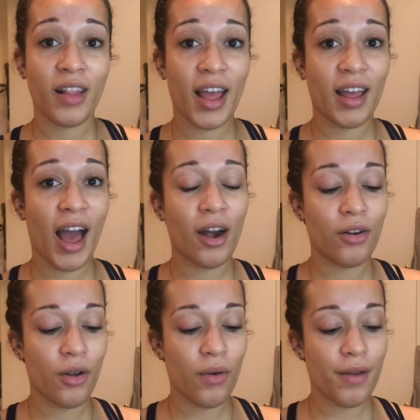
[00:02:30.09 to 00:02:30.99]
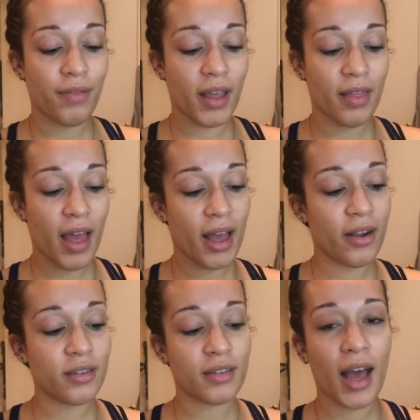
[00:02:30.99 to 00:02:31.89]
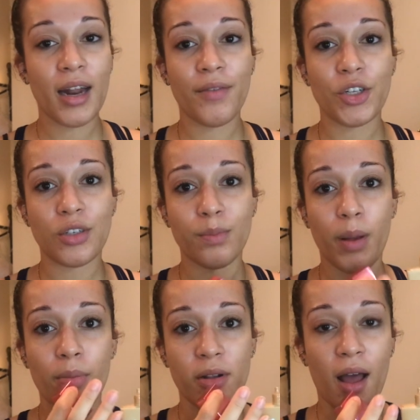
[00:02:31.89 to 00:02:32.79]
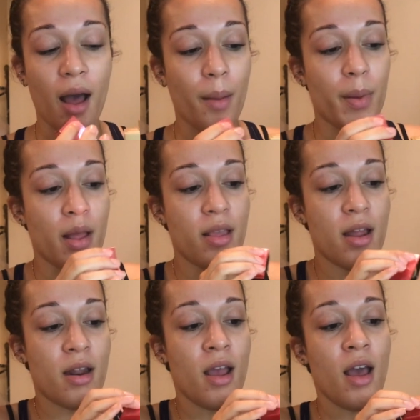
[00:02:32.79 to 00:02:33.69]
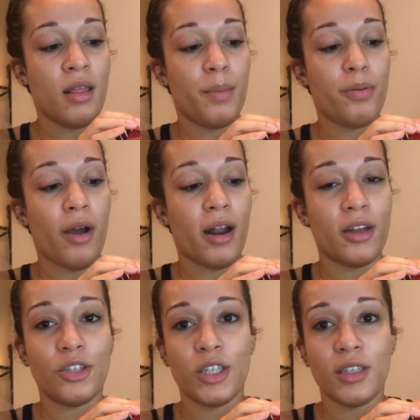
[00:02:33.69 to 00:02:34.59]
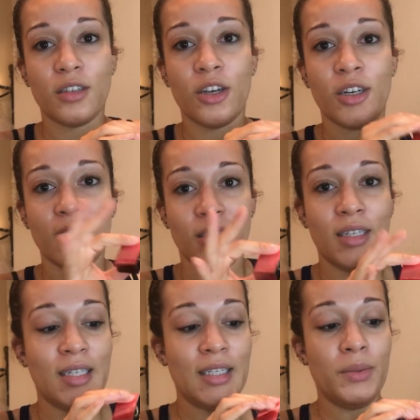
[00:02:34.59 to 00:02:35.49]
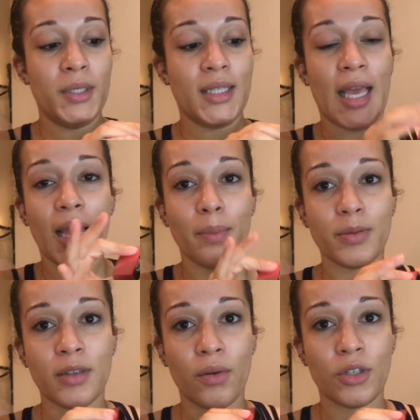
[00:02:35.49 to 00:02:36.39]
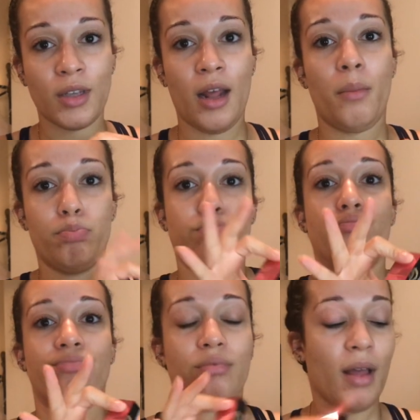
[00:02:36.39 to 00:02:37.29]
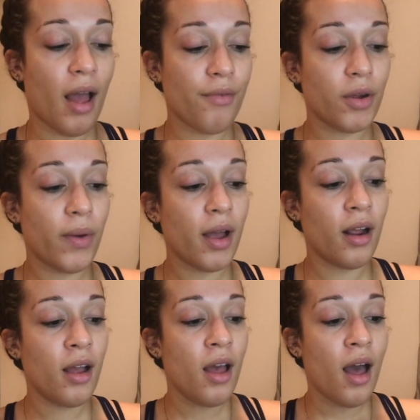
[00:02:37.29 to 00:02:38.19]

Like, I don't know if like the air inside of it just bubbled up and then the product just needed to escape, so it just kind of everywhere.